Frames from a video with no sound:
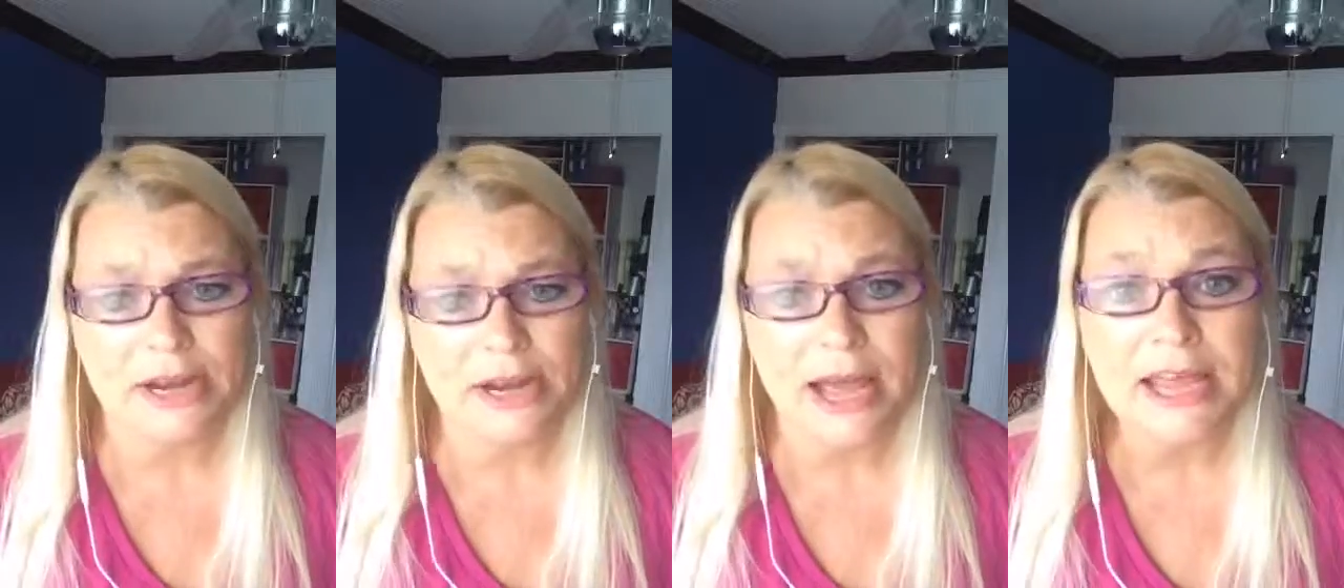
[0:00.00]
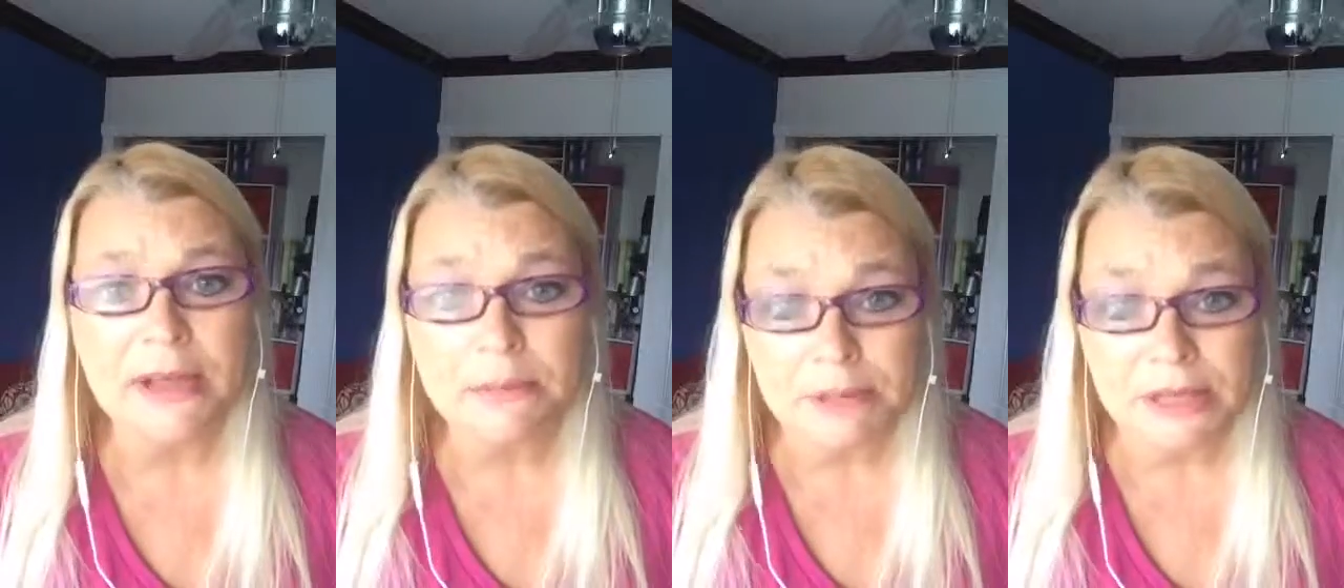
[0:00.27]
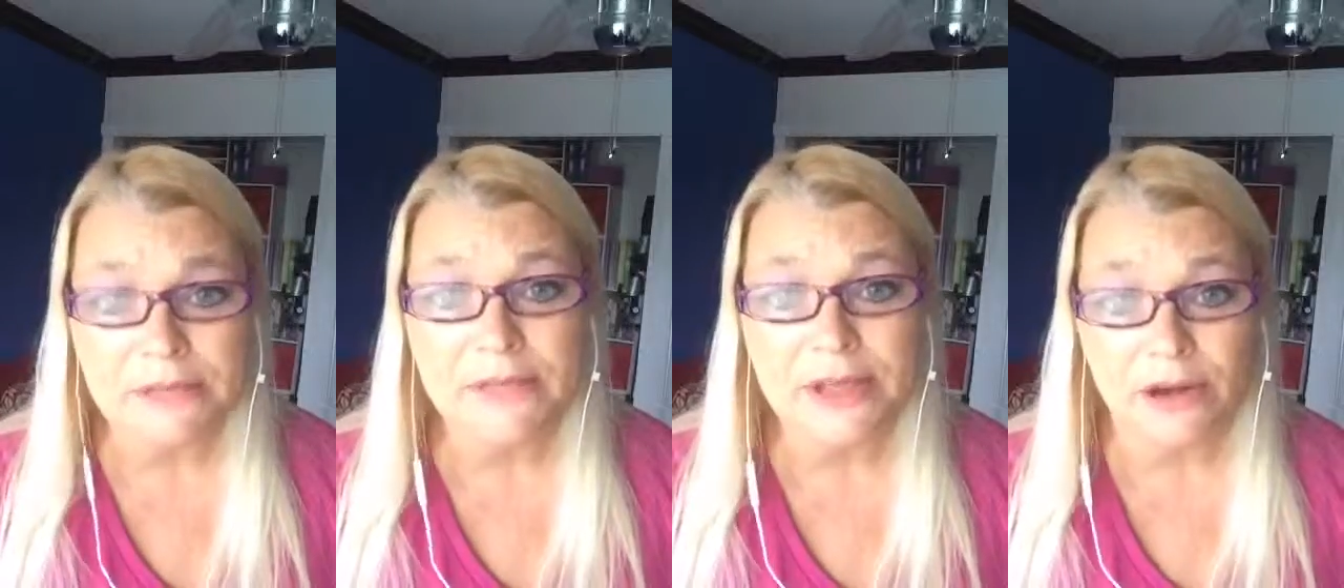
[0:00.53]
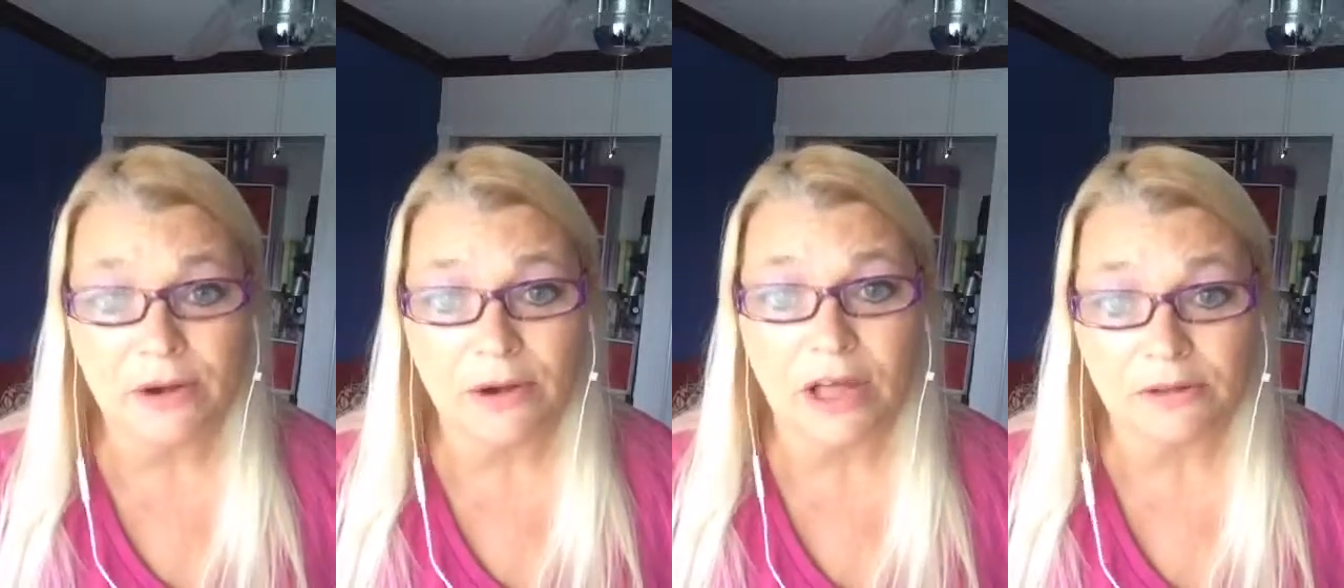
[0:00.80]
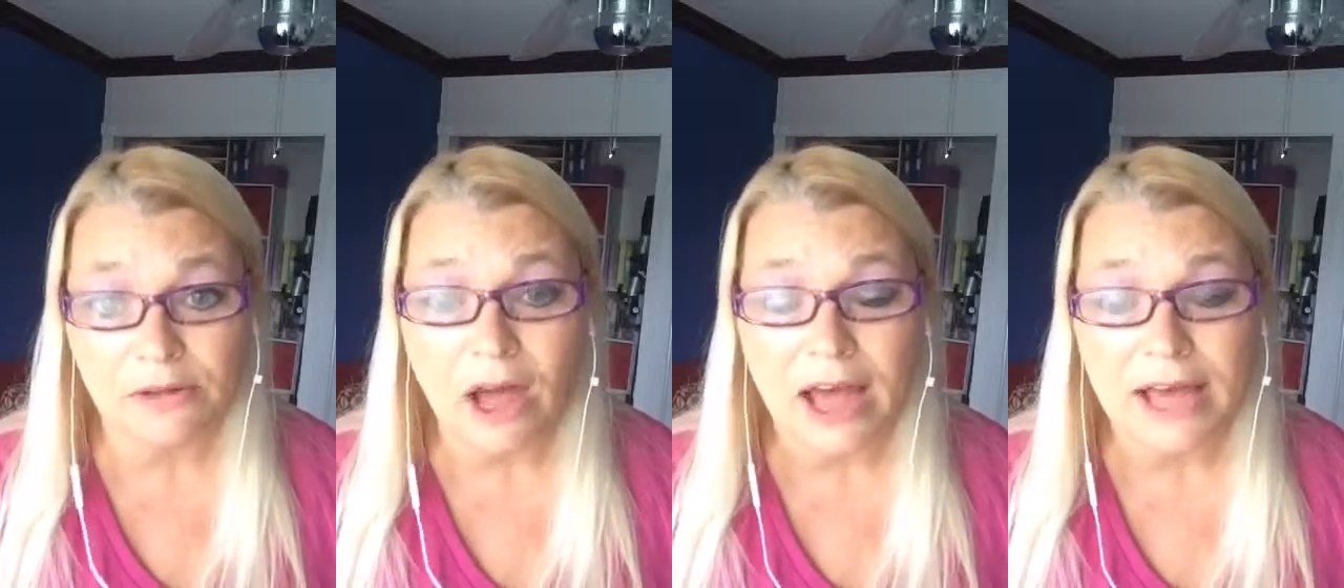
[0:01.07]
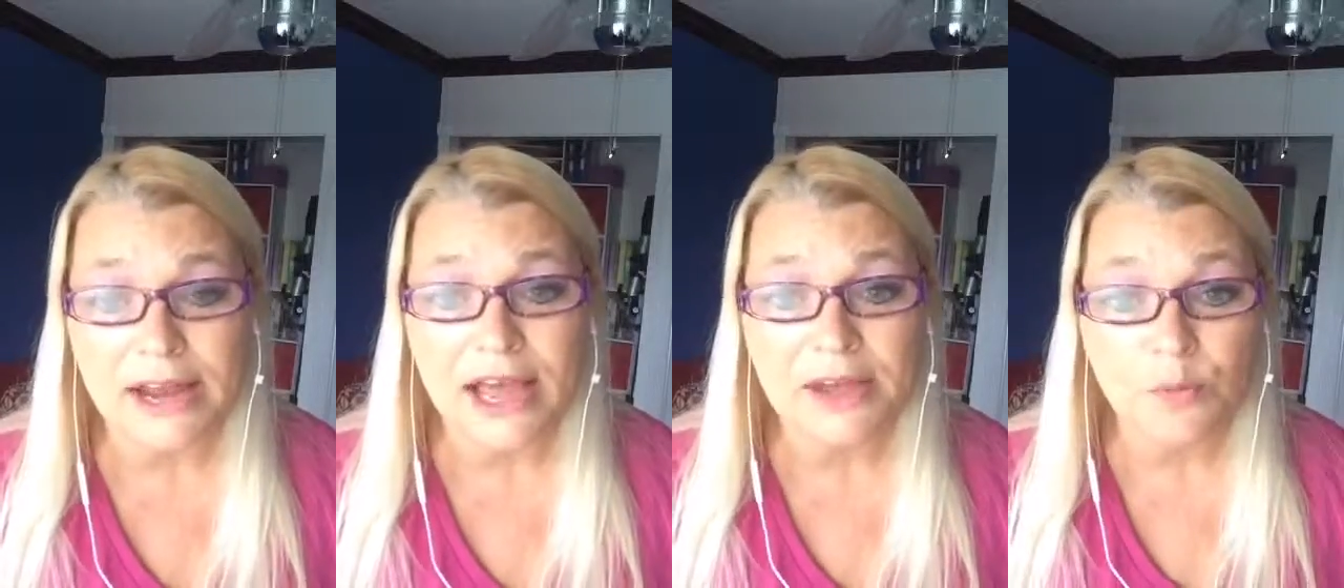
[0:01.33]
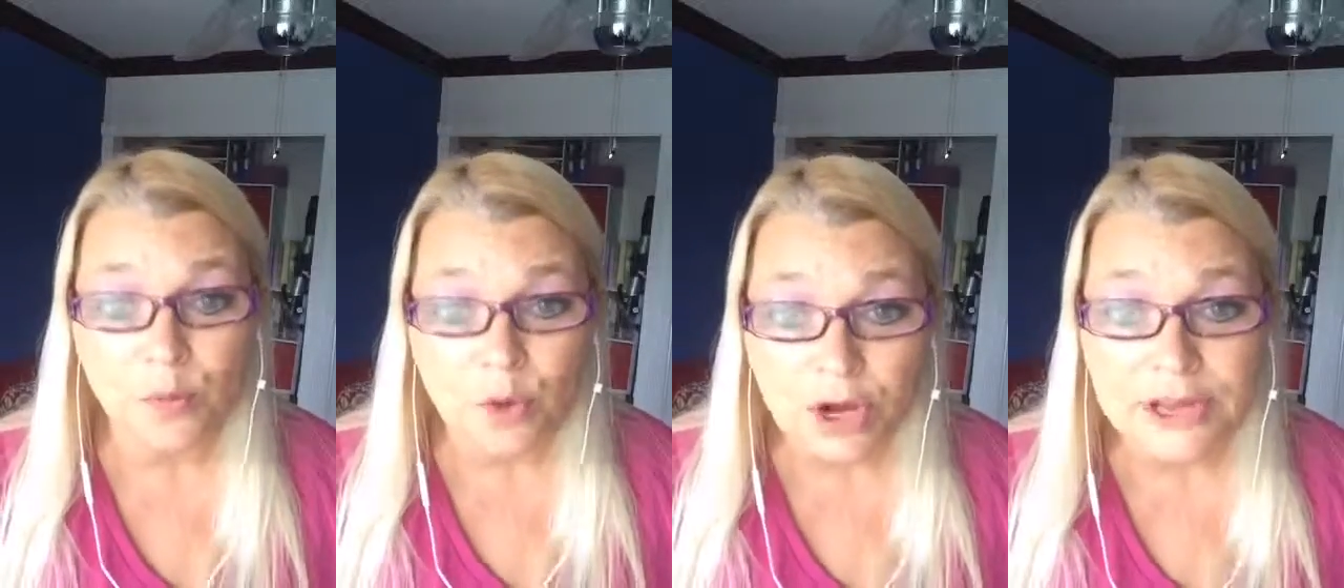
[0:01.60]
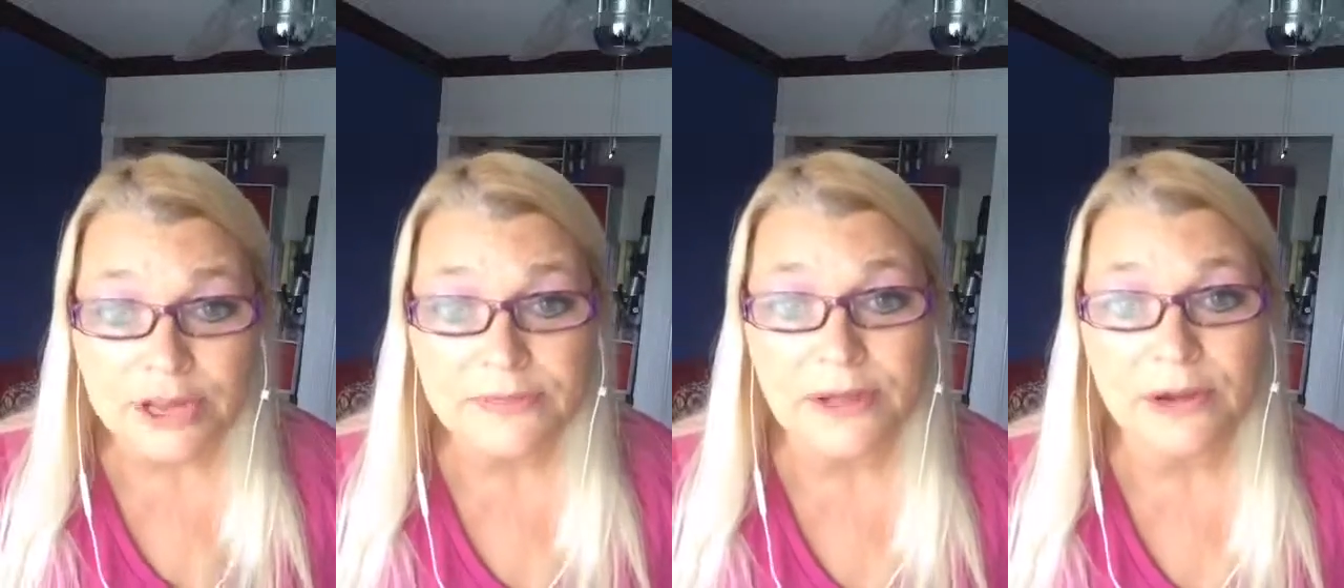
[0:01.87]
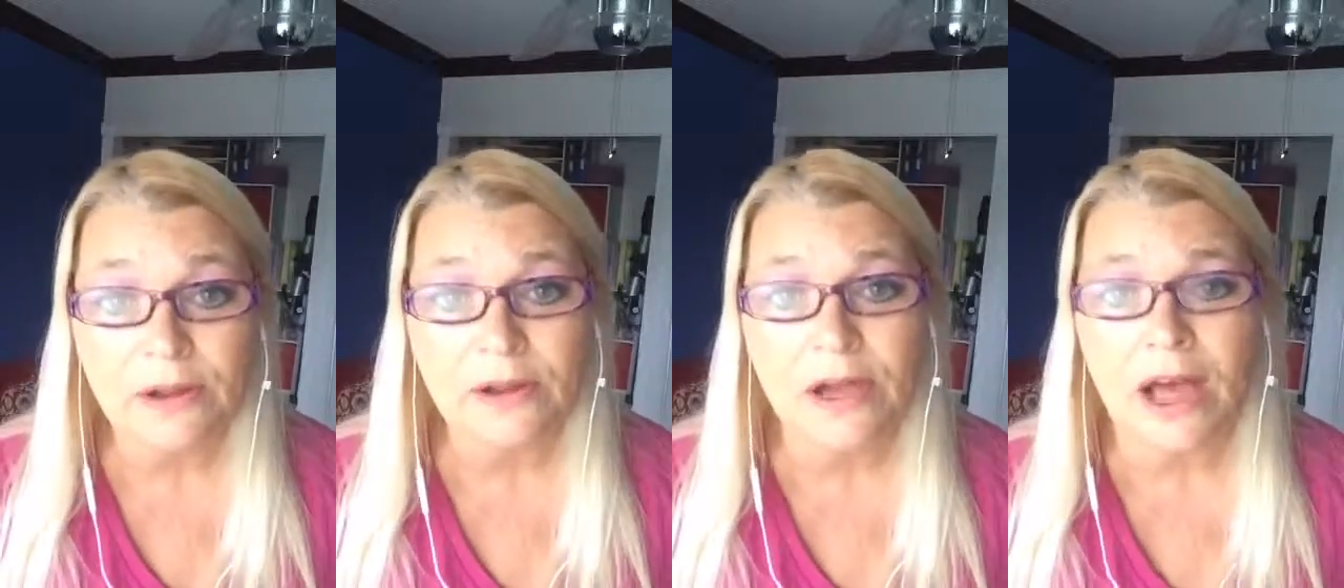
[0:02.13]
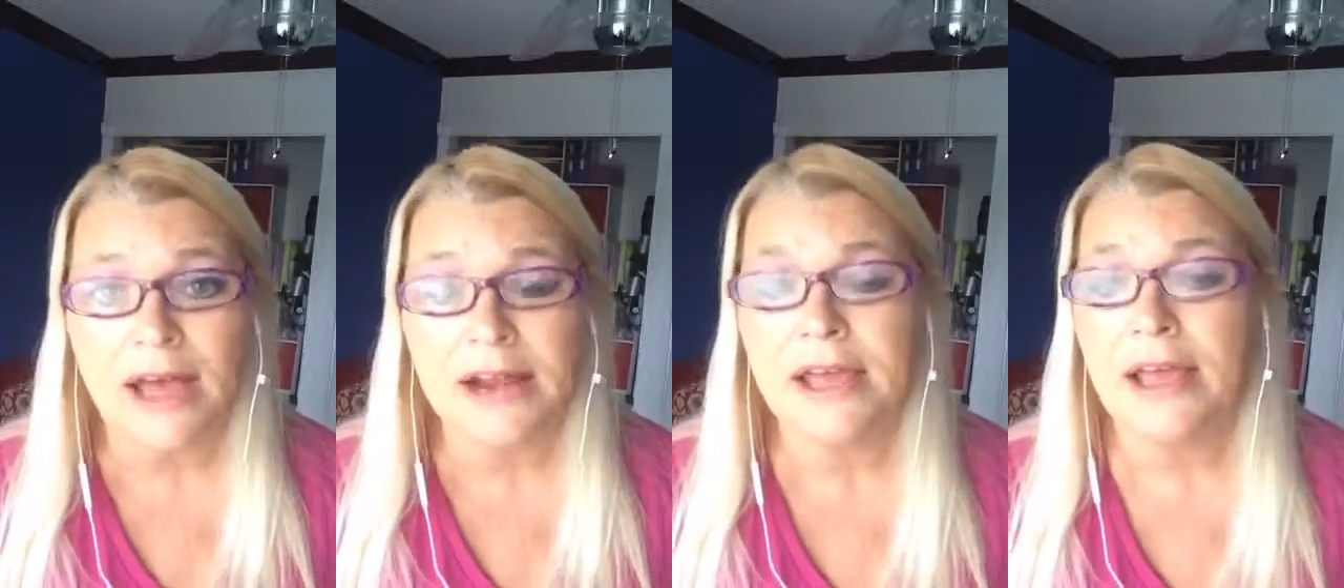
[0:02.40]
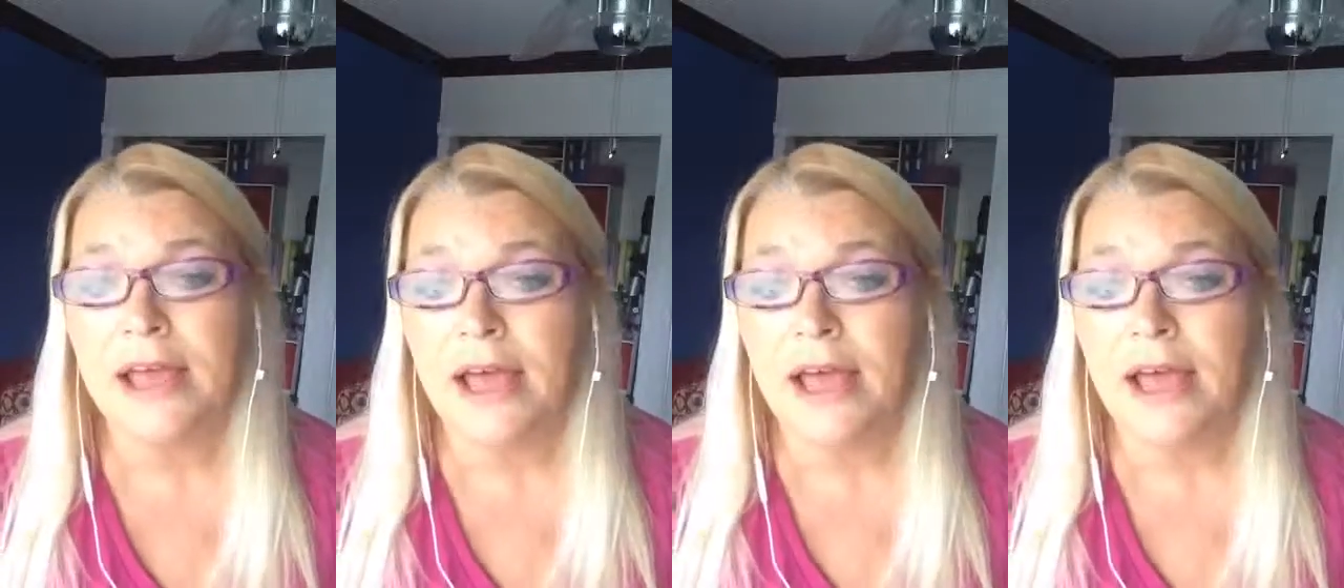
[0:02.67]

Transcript: And I am in there a lot. I work in there a lot.